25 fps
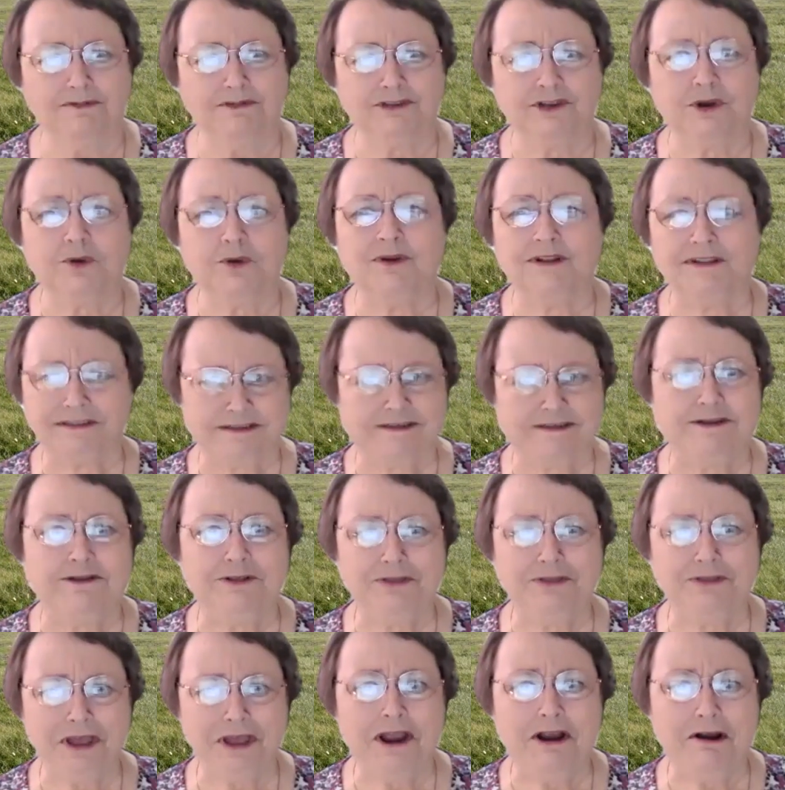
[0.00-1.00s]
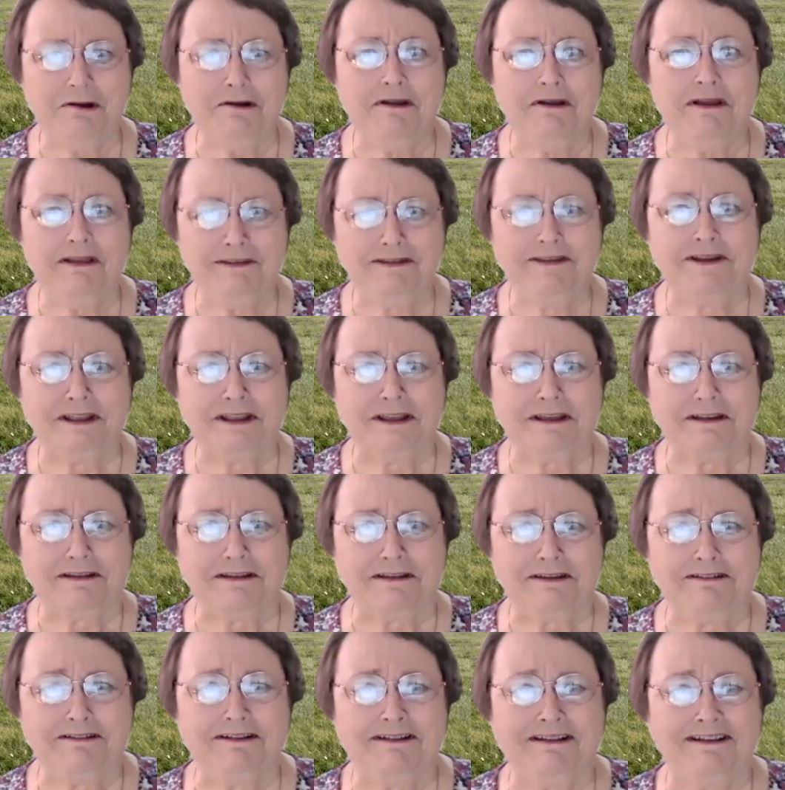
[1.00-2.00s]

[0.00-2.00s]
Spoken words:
so it's still there, isn't it?